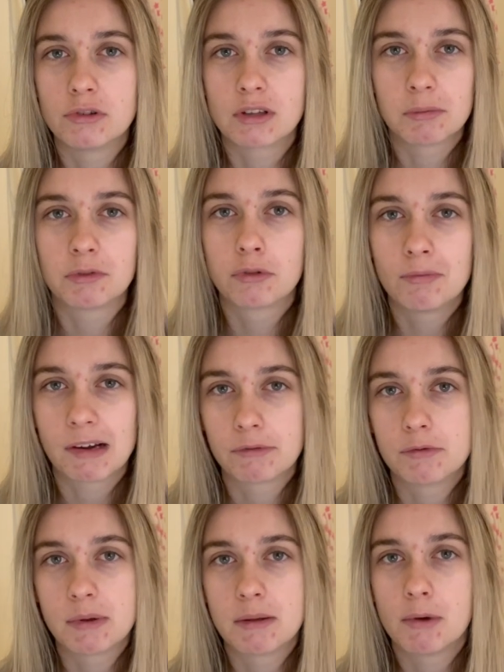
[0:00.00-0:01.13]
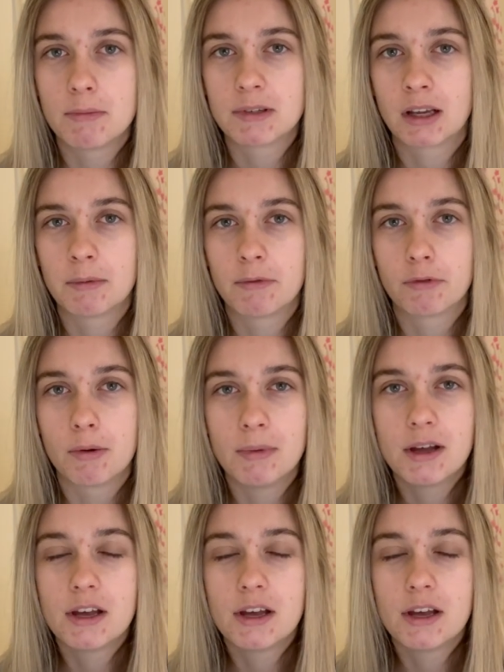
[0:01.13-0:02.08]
coming from. Rashford's where the moments are coming from.